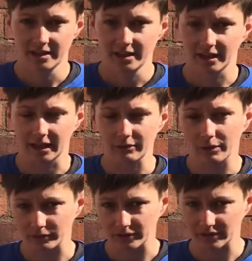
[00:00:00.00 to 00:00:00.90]
Now,
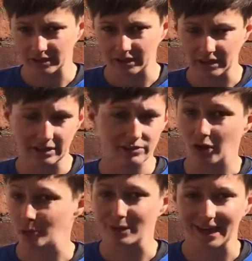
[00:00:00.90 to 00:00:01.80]
obviously, it's
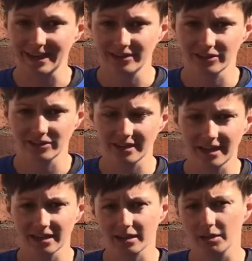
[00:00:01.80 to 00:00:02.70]
okay to snack,